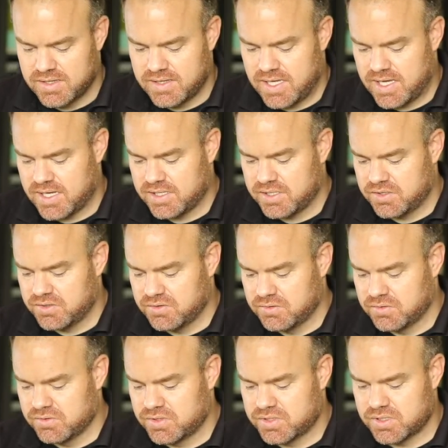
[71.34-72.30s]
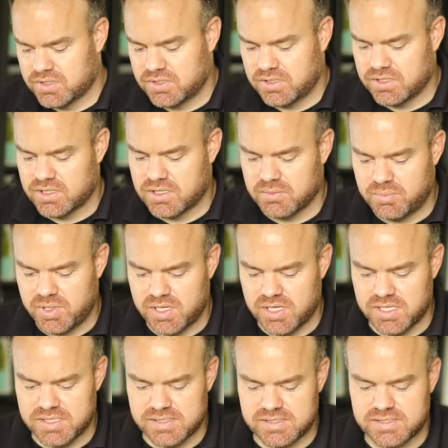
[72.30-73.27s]
that you should look
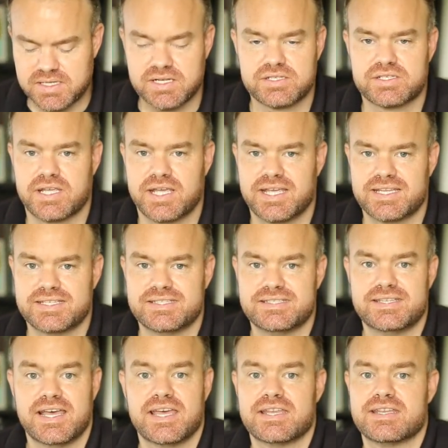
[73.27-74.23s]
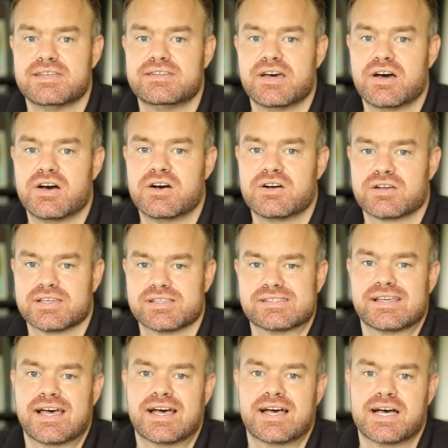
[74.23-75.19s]
upon such a dead dog
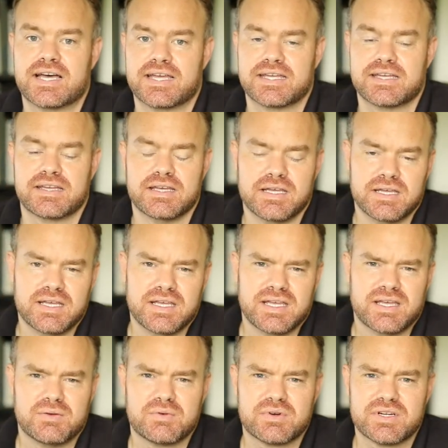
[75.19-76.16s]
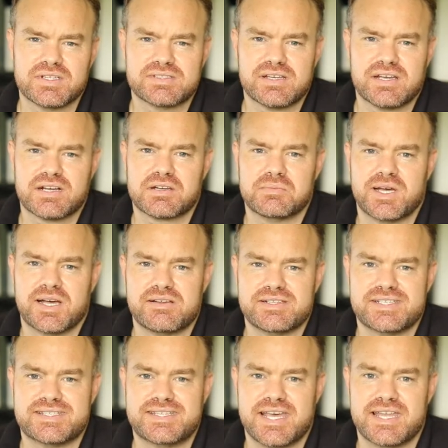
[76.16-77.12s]
as I? And we're going to talk
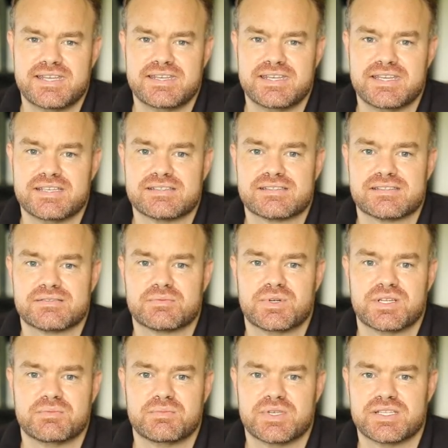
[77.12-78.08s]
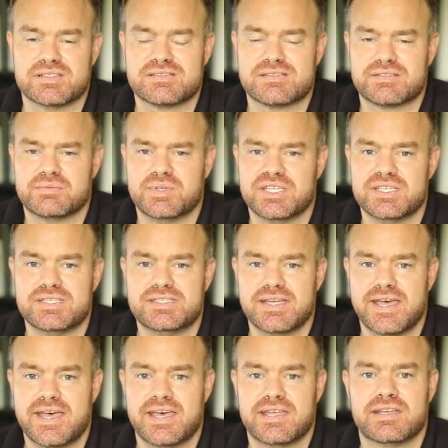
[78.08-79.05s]
about deadness and what it means to be
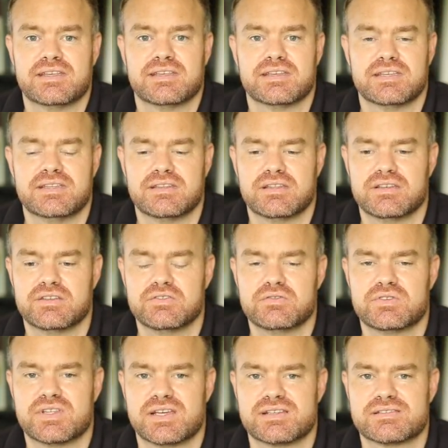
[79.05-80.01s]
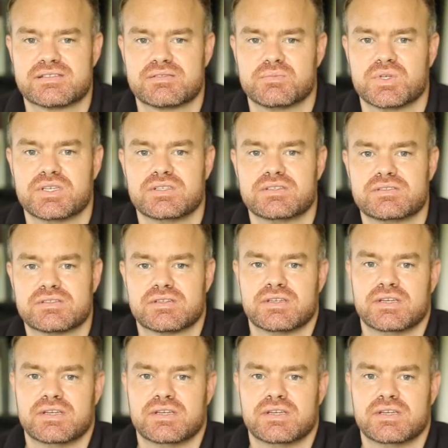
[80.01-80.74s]
dead in the New Testament.